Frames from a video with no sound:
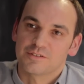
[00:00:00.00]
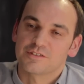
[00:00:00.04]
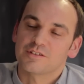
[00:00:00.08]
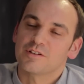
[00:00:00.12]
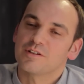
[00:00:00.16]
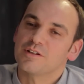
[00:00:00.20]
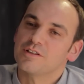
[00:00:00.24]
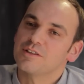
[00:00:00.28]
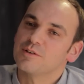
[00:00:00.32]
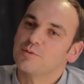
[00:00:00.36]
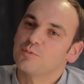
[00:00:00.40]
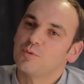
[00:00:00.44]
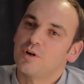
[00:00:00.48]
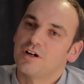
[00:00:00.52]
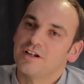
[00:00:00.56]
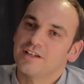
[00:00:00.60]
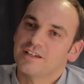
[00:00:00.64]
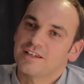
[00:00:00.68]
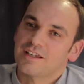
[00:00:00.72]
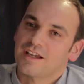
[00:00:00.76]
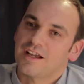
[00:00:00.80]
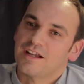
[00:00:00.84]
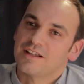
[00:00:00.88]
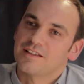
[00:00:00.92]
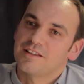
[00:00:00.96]
So are
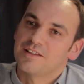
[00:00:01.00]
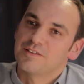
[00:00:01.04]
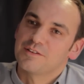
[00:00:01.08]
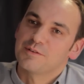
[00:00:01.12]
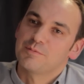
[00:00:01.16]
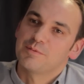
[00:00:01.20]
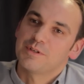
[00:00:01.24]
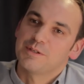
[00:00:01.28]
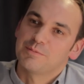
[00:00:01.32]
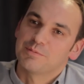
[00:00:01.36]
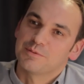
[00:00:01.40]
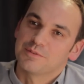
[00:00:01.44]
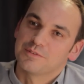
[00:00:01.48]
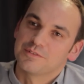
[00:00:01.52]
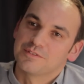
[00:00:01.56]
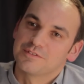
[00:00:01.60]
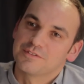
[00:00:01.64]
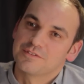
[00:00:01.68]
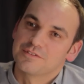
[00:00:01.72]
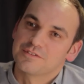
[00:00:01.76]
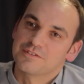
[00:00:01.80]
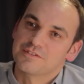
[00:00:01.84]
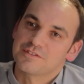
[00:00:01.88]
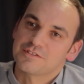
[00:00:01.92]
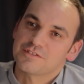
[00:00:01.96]
the people
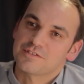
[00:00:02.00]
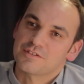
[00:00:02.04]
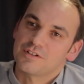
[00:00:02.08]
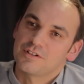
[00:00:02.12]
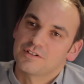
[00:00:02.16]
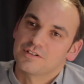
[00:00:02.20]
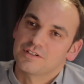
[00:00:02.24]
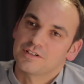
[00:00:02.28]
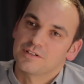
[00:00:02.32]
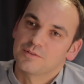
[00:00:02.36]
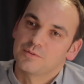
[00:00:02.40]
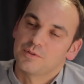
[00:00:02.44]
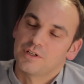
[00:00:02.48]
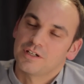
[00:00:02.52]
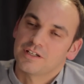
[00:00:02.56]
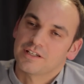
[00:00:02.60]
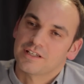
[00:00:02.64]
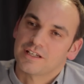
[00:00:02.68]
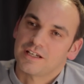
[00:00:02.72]
stroking white